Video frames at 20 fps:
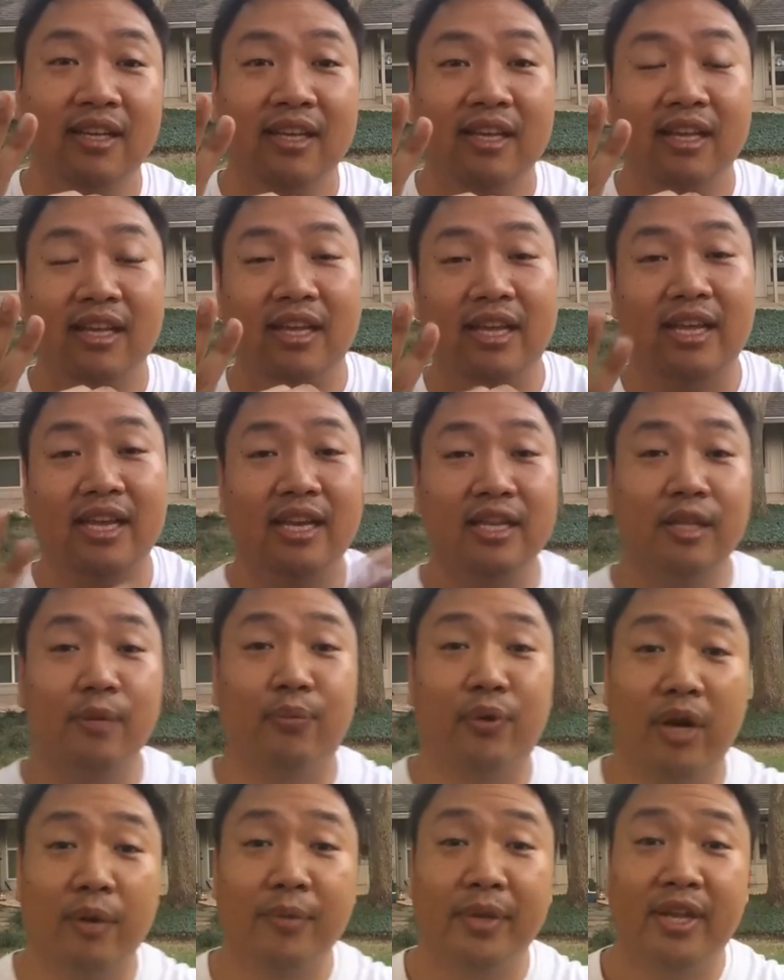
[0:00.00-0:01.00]
in the
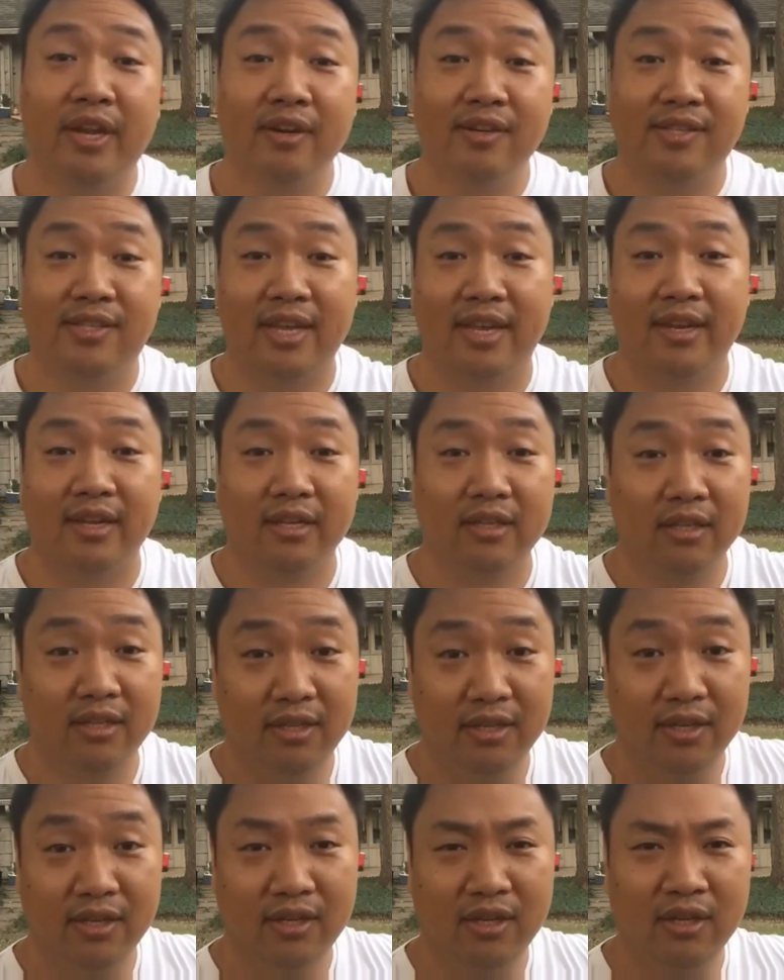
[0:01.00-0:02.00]
primary care setting.
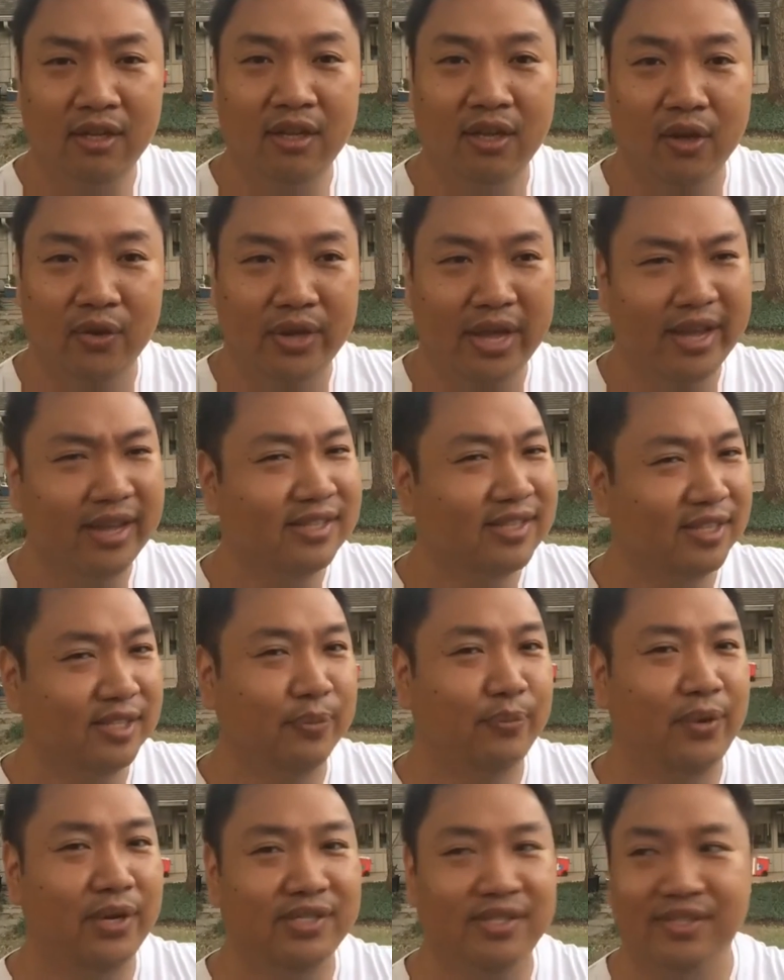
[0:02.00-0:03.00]
Okay,
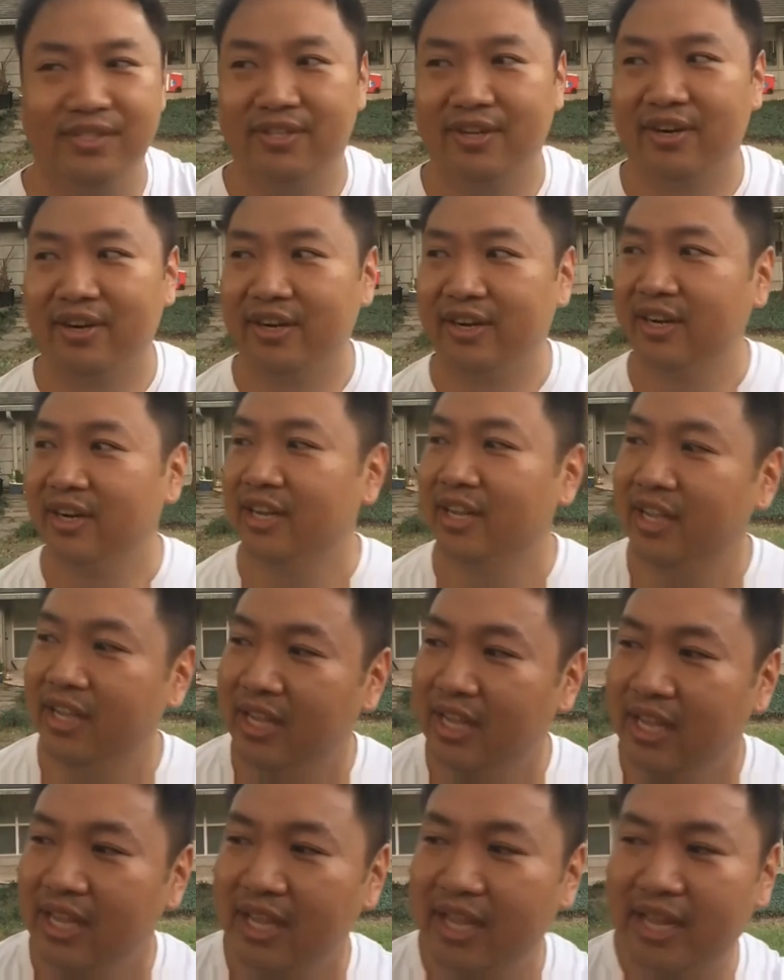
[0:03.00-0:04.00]
antidepressants are.
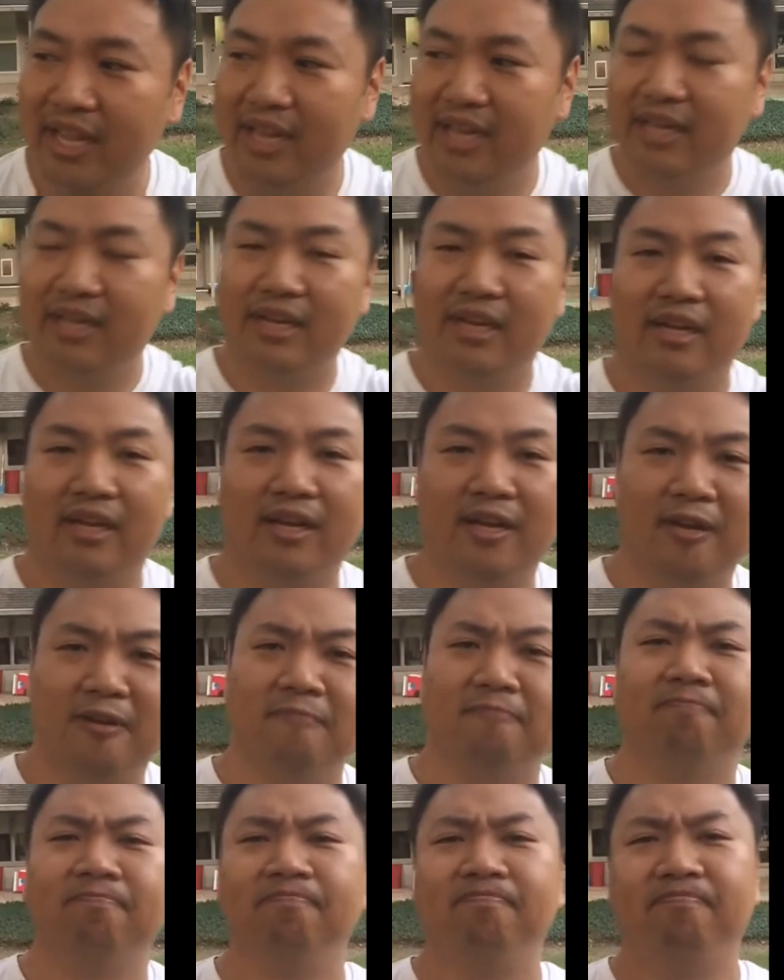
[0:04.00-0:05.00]
And
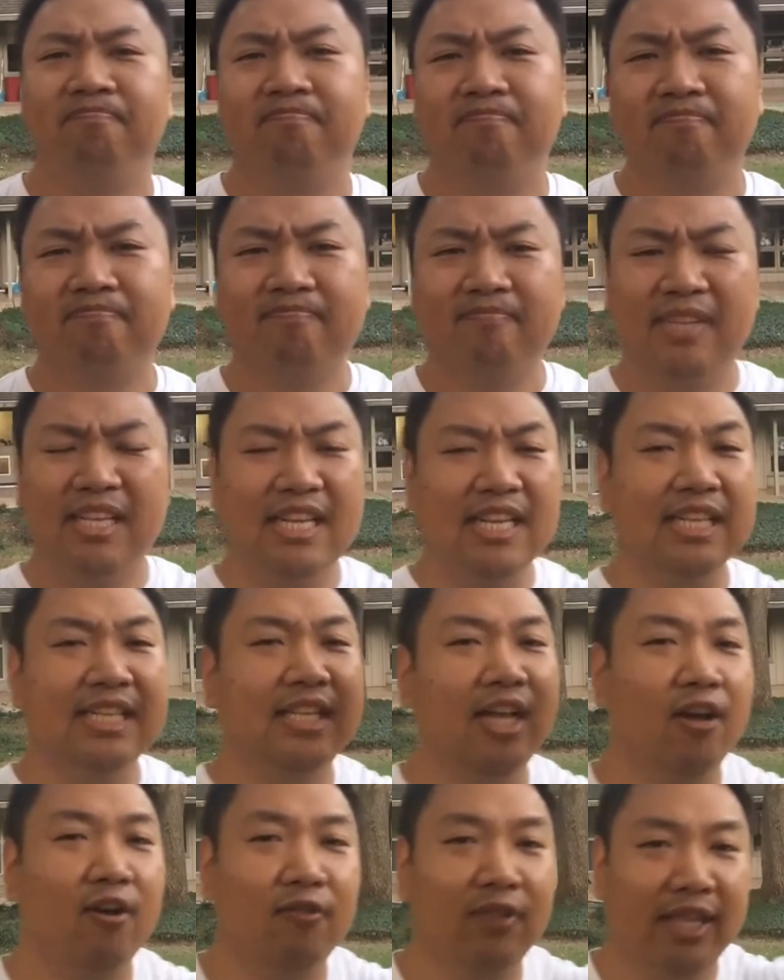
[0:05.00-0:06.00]

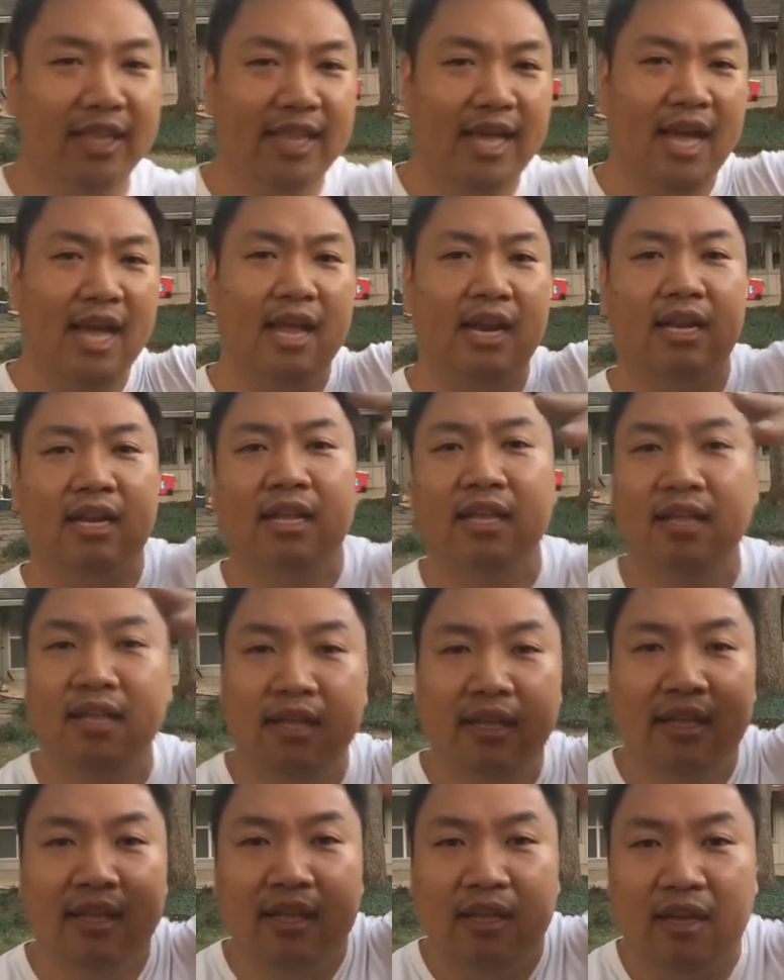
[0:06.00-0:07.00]
not only that,
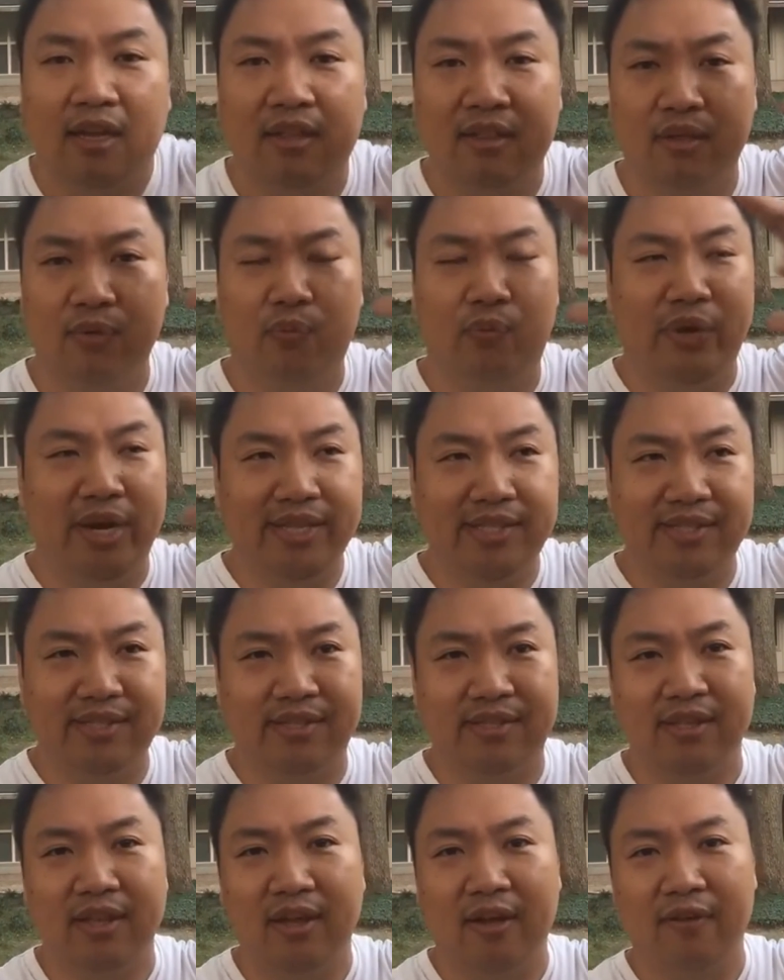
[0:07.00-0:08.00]
the
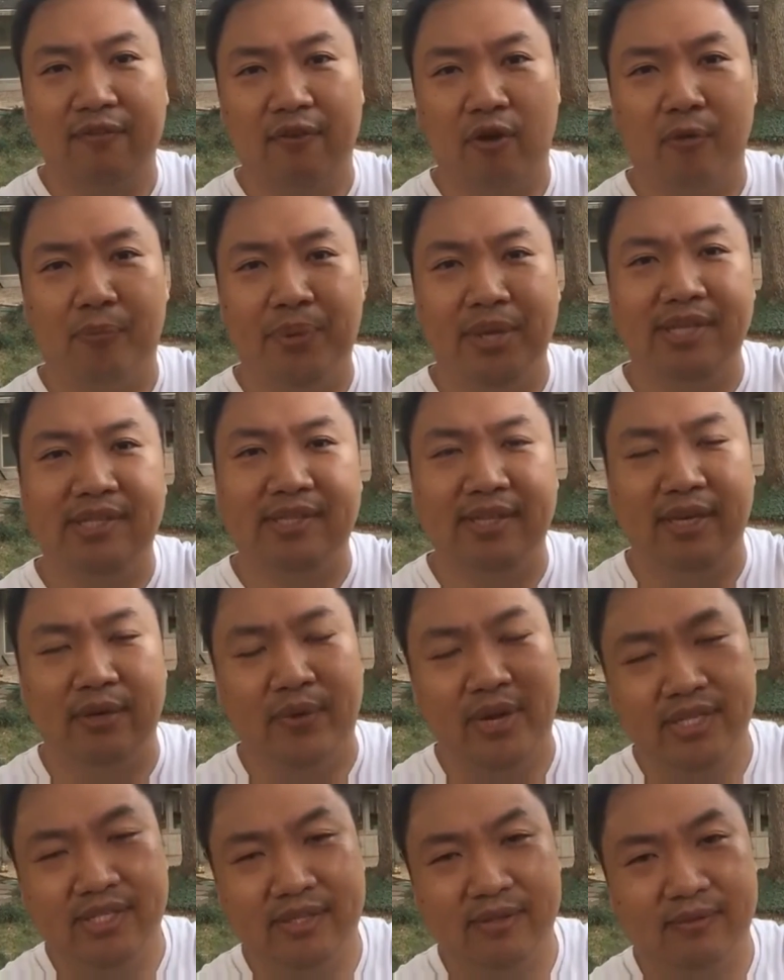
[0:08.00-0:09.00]
rates of obesity,
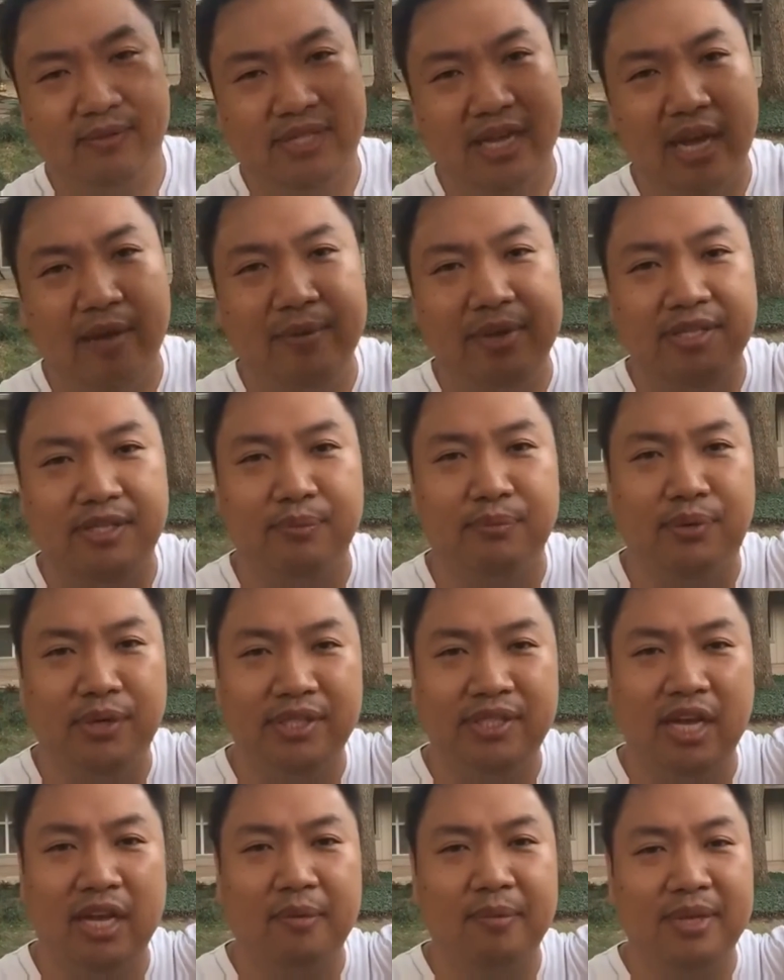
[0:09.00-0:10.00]
rates of diabetes and
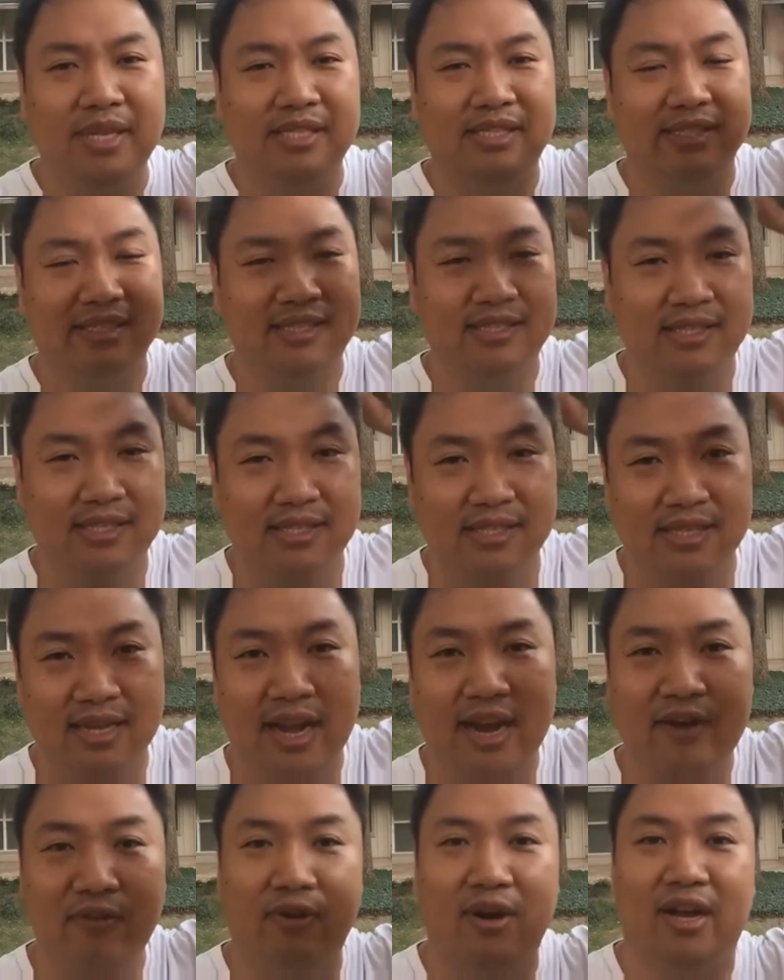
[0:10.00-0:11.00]
prediabetes
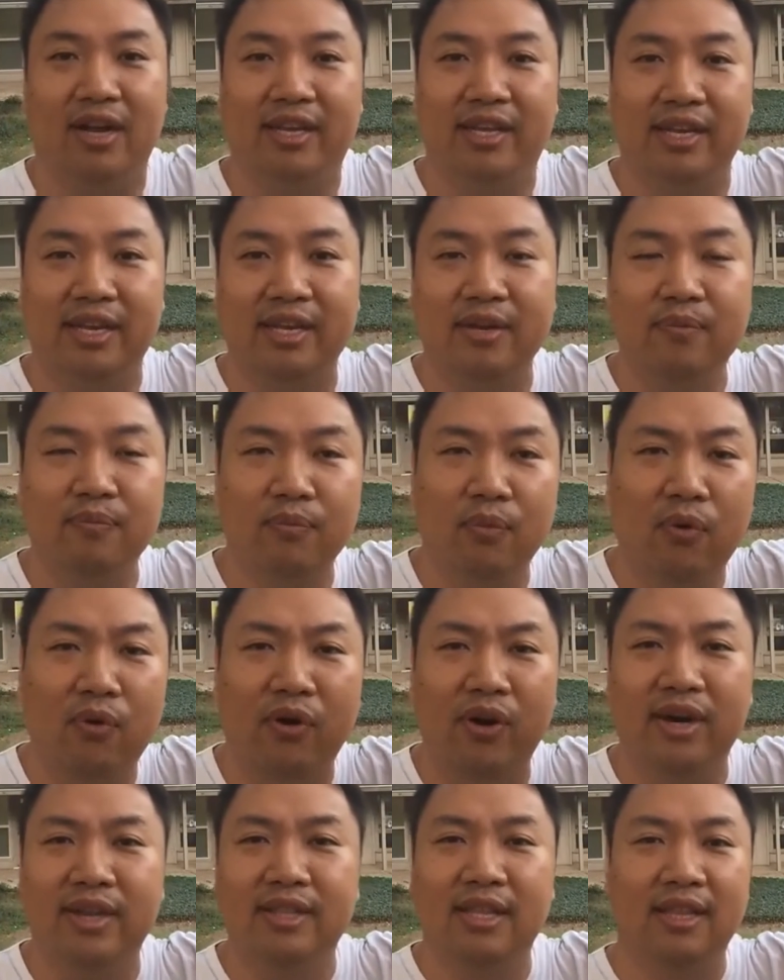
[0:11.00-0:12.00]
skyrocketed
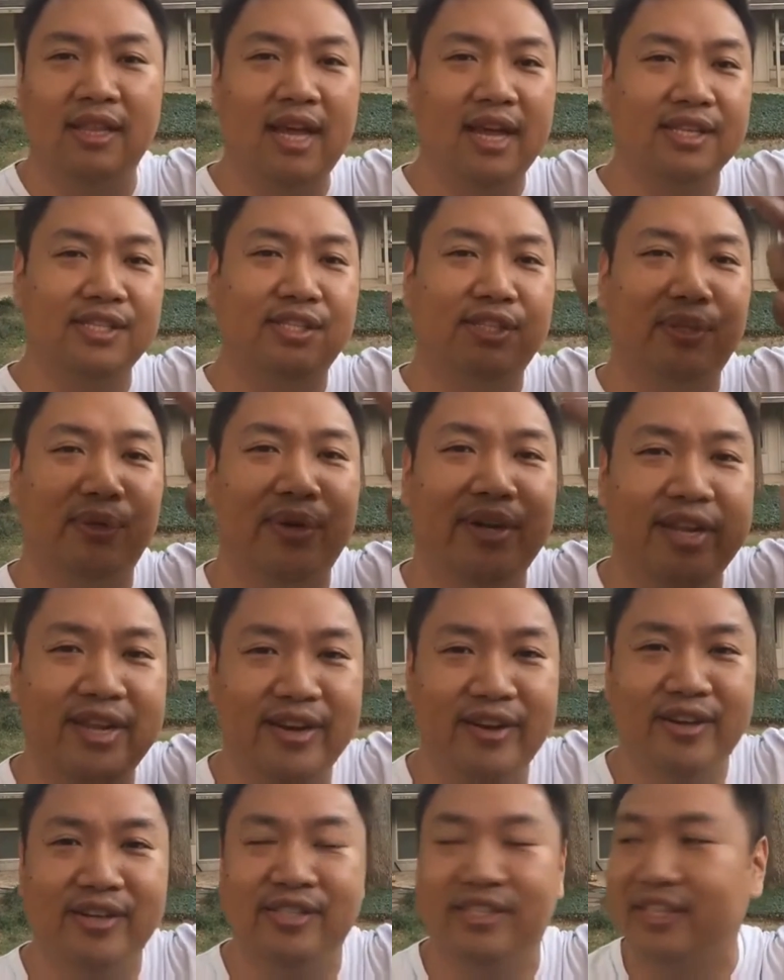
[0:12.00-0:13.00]
more in the last 3
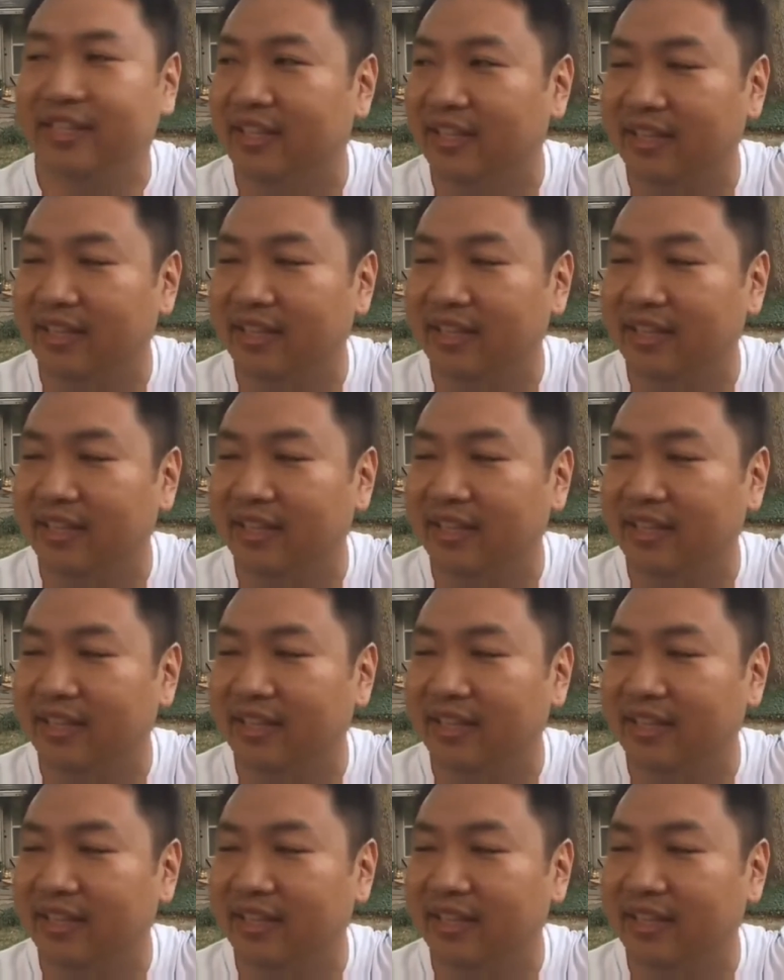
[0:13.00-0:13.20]
years than in